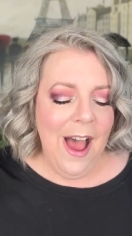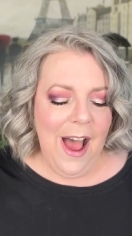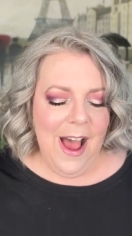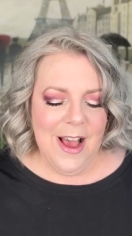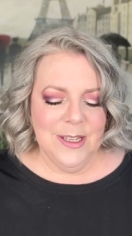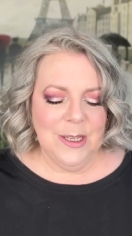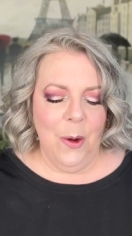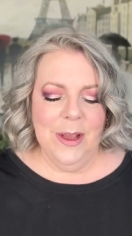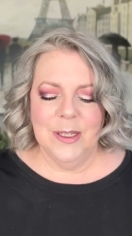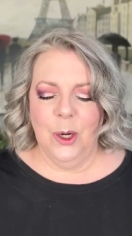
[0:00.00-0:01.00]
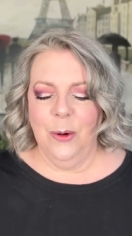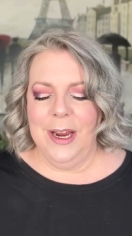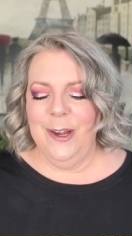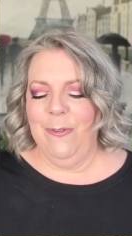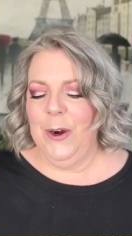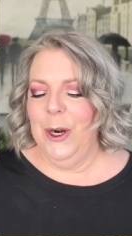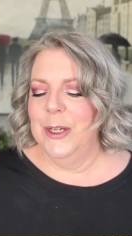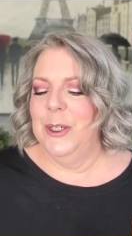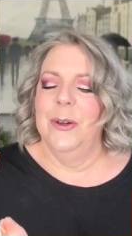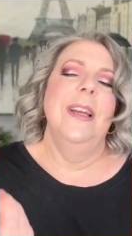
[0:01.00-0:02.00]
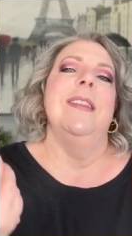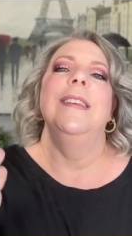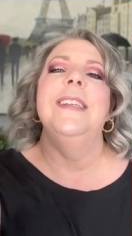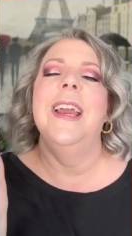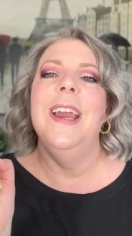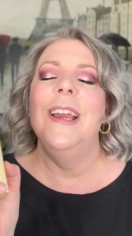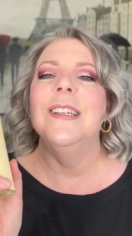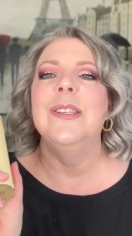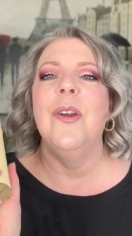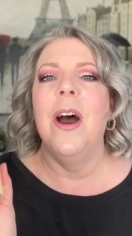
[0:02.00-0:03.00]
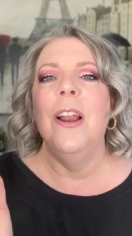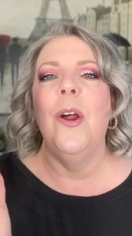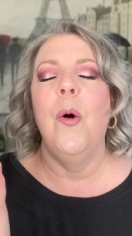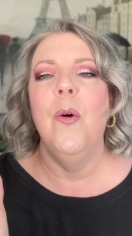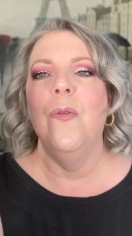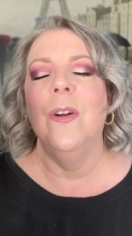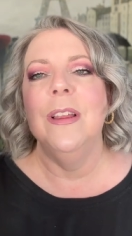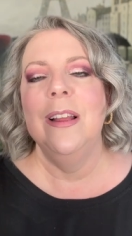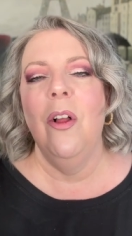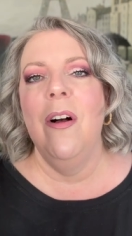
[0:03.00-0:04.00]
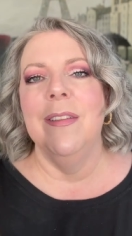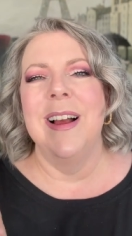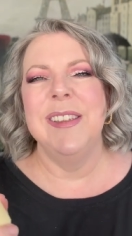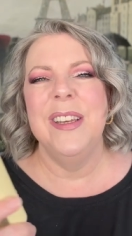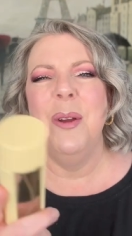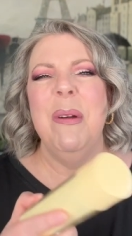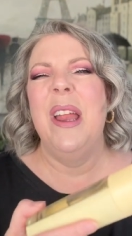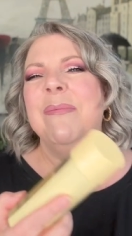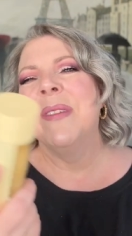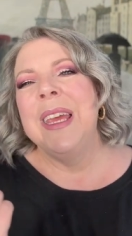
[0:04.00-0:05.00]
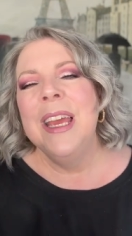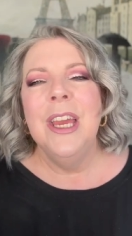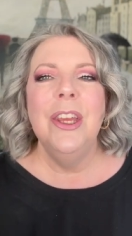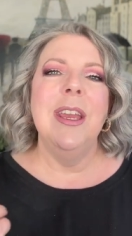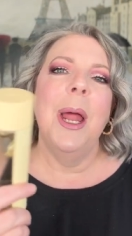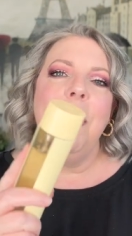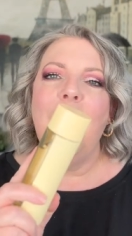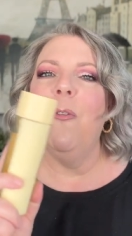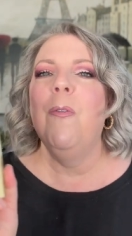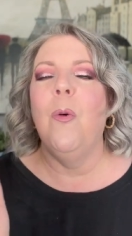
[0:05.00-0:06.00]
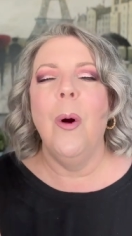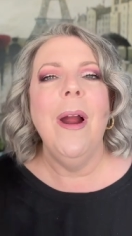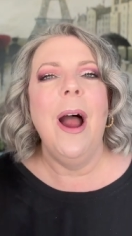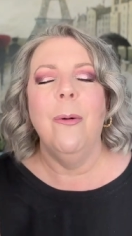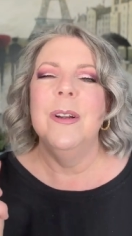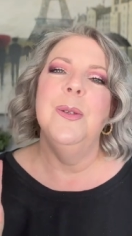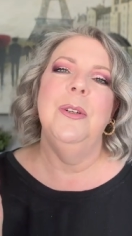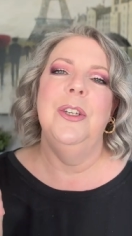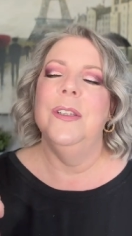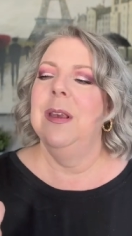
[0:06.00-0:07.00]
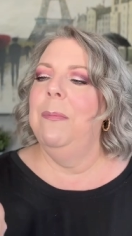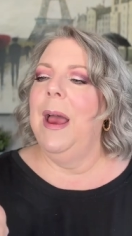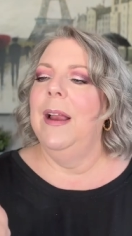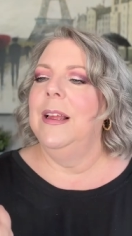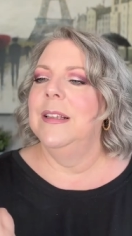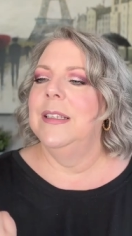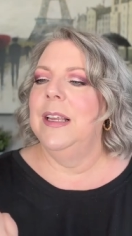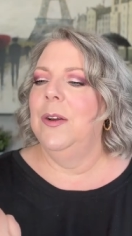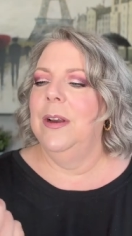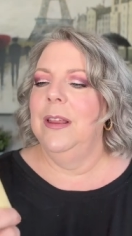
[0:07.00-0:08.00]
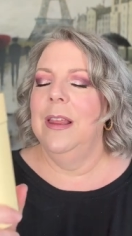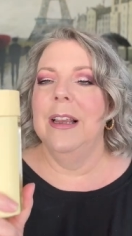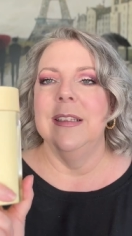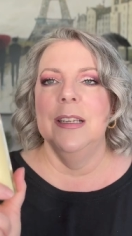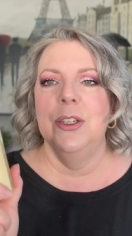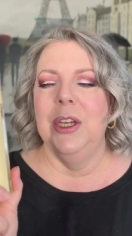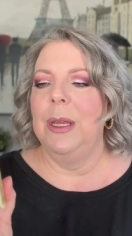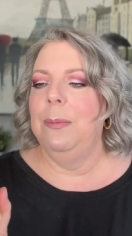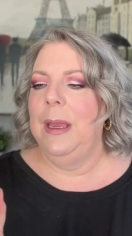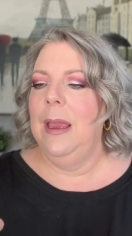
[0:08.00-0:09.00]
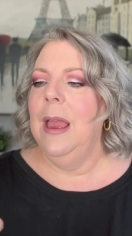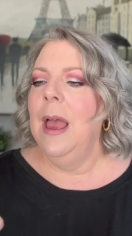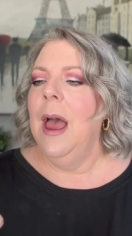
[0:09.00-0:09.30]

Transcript: Uh, so it's great for during the day. It's not overly long lasting, but you get about four hours, which isn't bad considering that it's a cheapie.